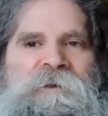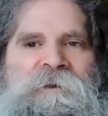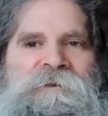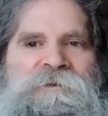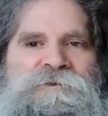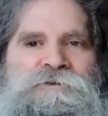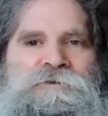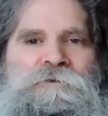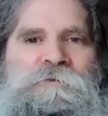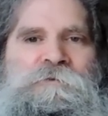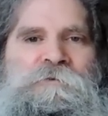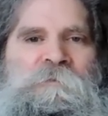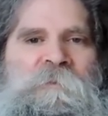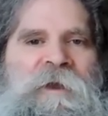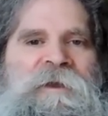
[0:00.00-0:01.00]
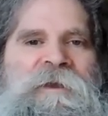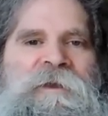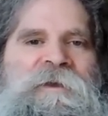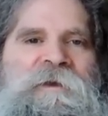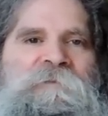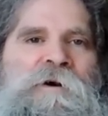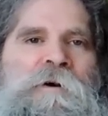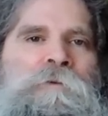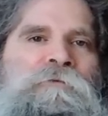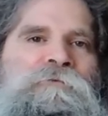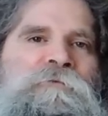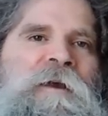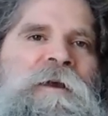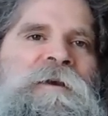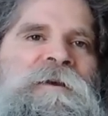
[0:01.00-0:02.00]
into making it mobile
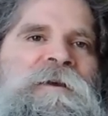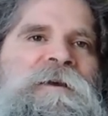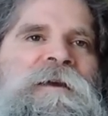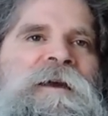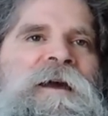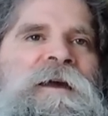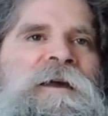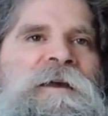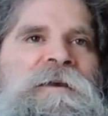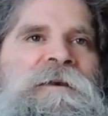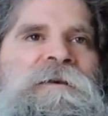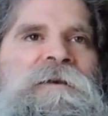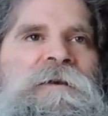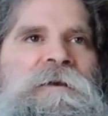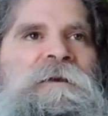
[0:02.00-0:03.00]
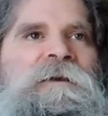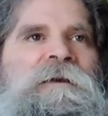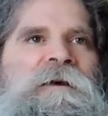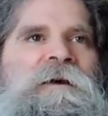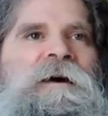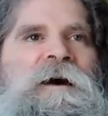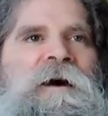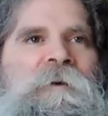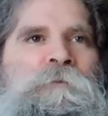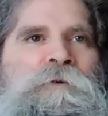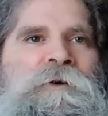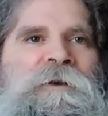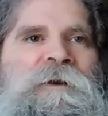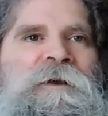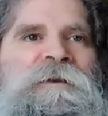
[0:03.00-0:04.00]
friendly, and I
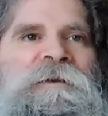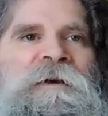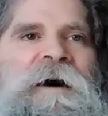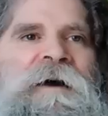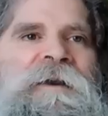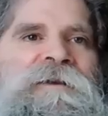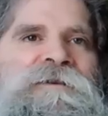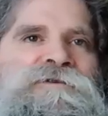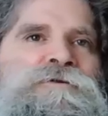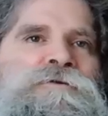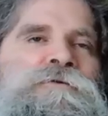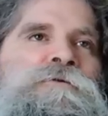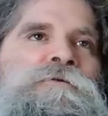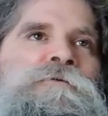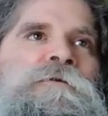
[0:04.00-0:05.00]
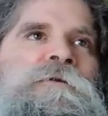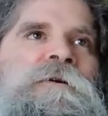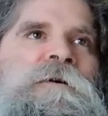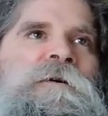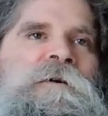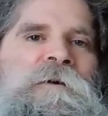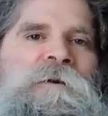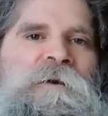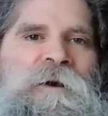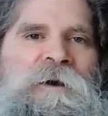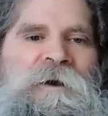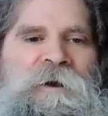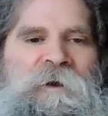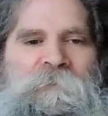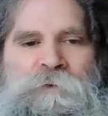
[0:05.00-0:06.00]
put a lot into
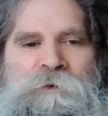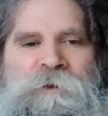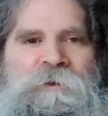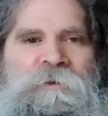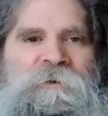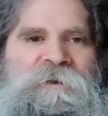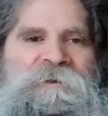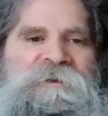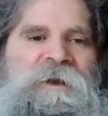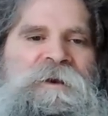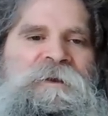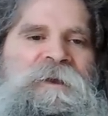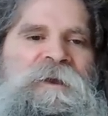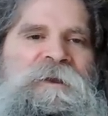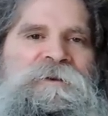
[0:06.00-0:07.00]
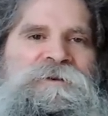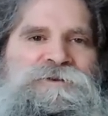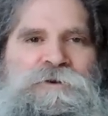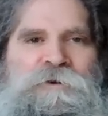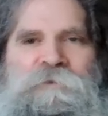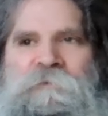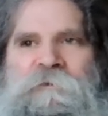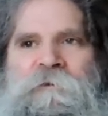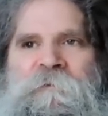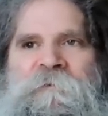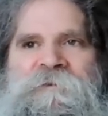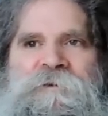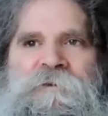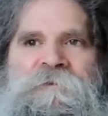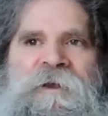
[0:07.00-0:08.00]
putting it on a dedicated server
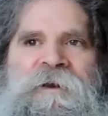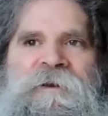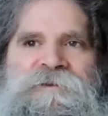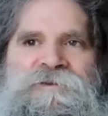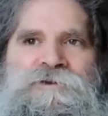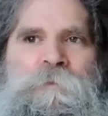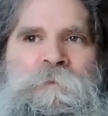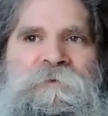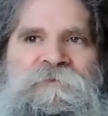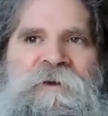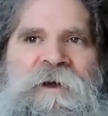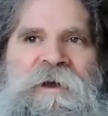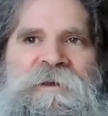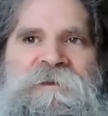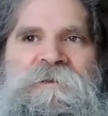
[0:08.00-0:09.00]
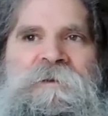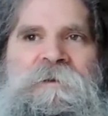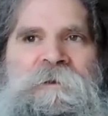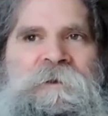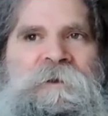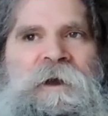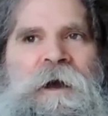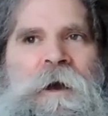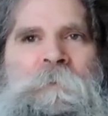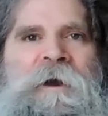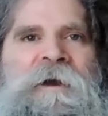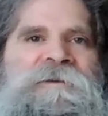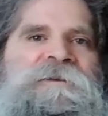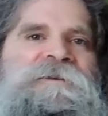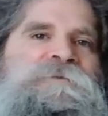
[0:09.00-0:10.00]
so that it's super fast. I'm
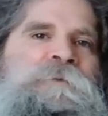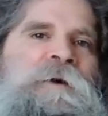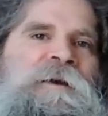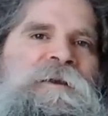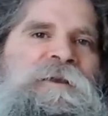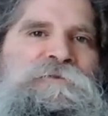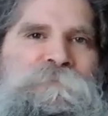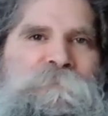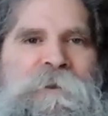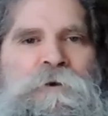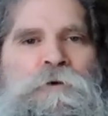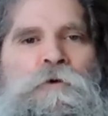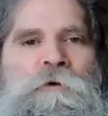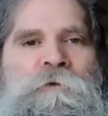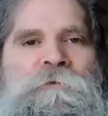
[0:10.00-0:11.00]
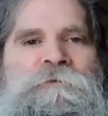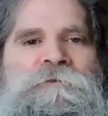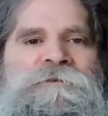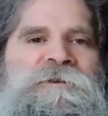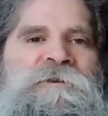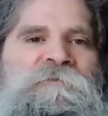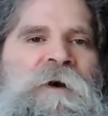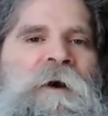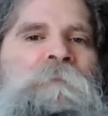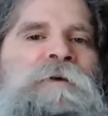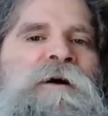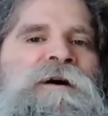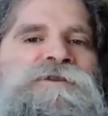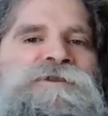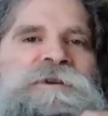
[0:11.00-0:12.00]
actually spending 3/4 of my
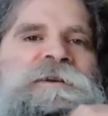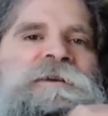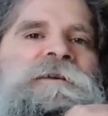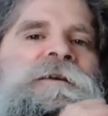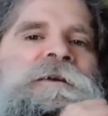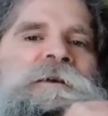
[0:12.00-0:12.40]
budget.